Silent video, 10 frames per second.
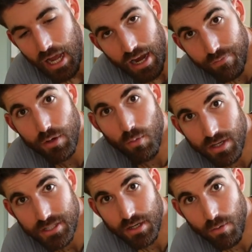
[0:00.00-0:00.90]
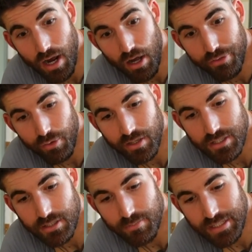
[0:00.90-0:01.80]
every once in a while, throwing
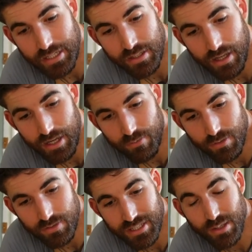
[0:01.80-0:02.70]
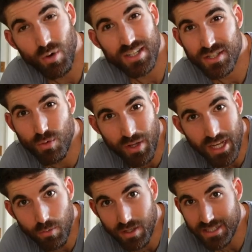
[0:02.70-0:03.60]
in some dandelion root tea once a
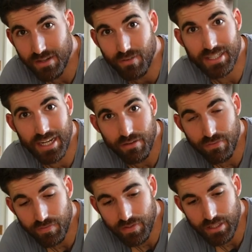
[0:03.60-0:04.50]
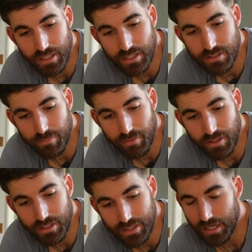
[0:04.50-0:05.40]
week, once every 10 to 15 days, something
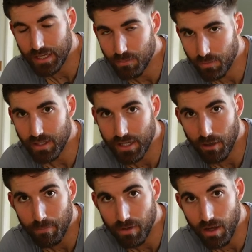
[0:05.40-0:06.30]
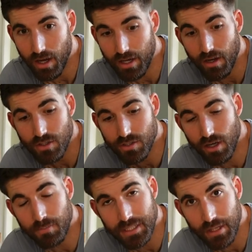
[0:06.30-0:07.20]
like that can really help a lot. It also
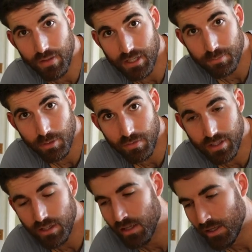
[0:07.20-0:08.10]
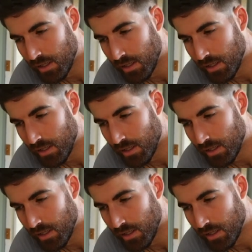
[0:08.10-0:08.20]
helps get things moving.